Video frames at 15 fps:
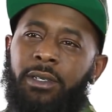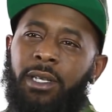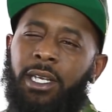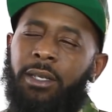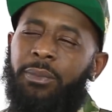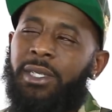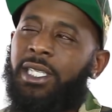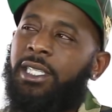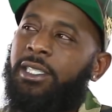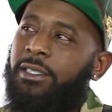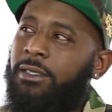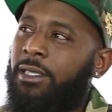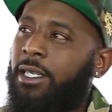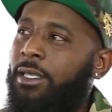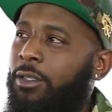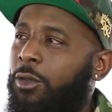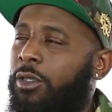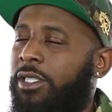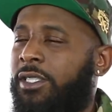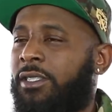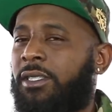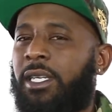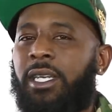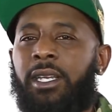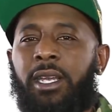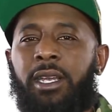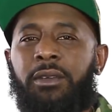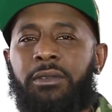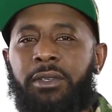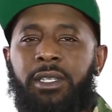I mean, it's, you can say
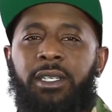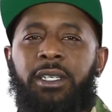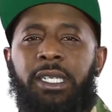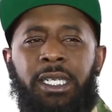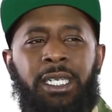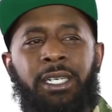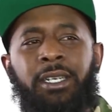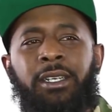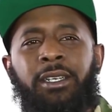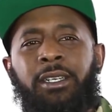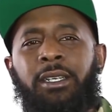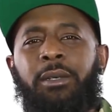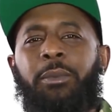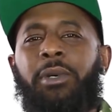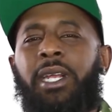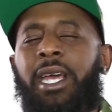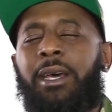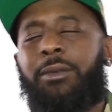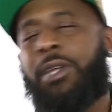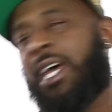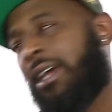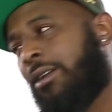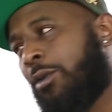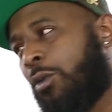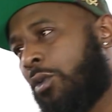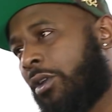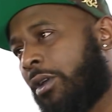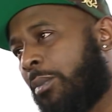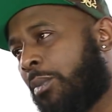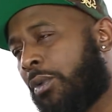everything, but I don't
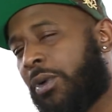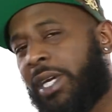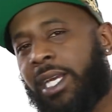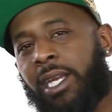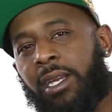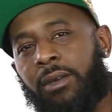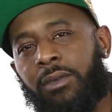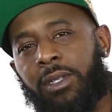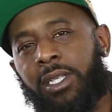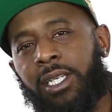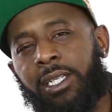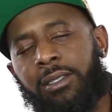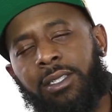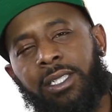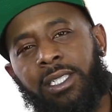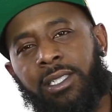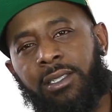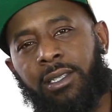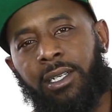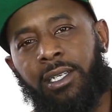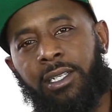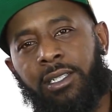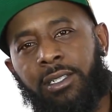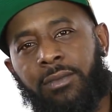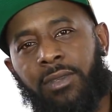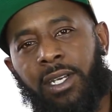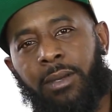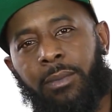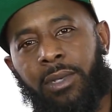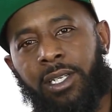want to bring everything to the stage, if
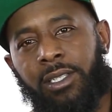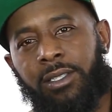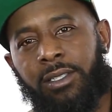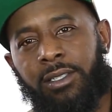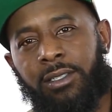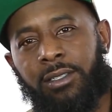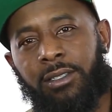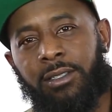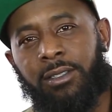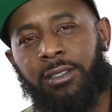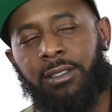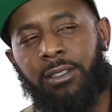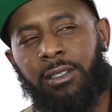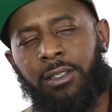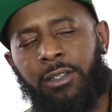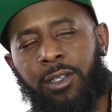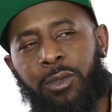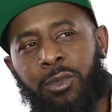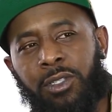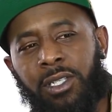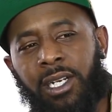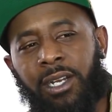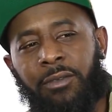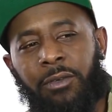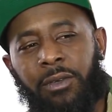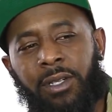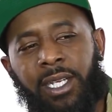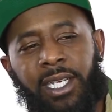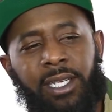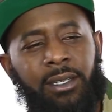that makes sense. Mm. You know what I'm saying? I feel
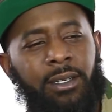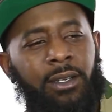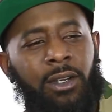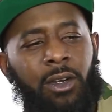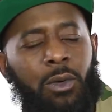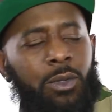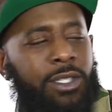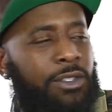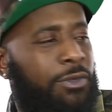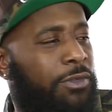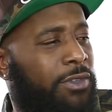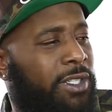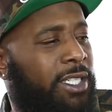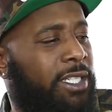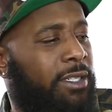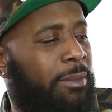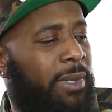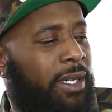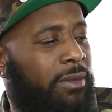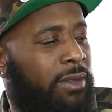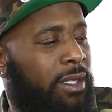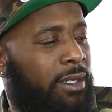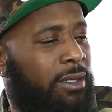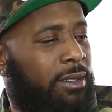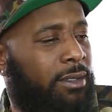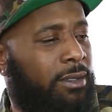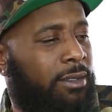like, what's funny about that?